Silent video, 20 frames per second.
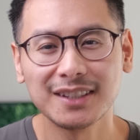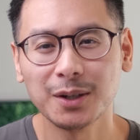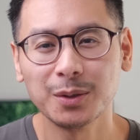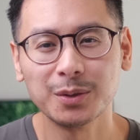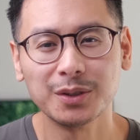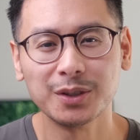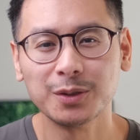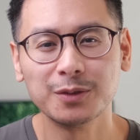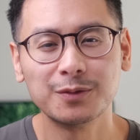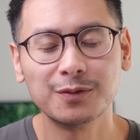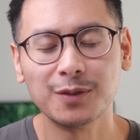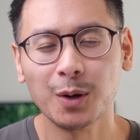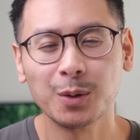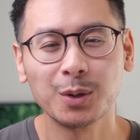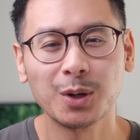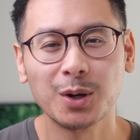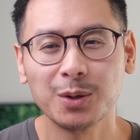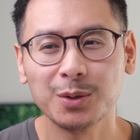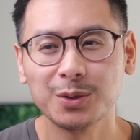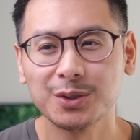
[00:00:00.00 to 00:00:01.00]
out new
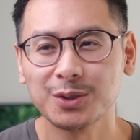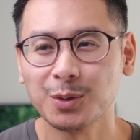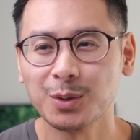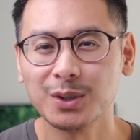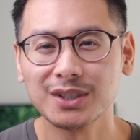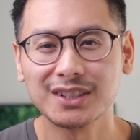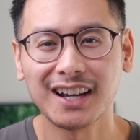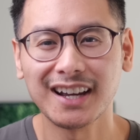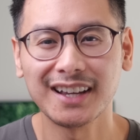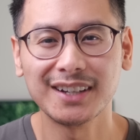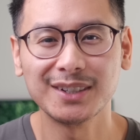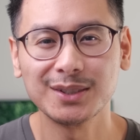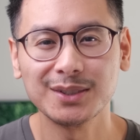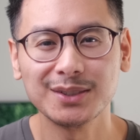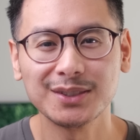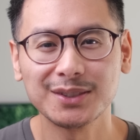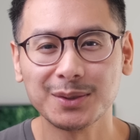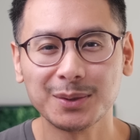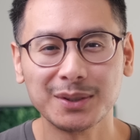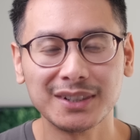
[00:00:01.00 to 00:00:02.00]
photos or
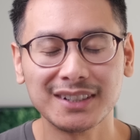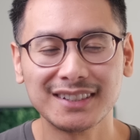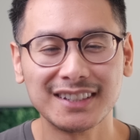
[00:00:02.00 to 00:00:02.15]
titles or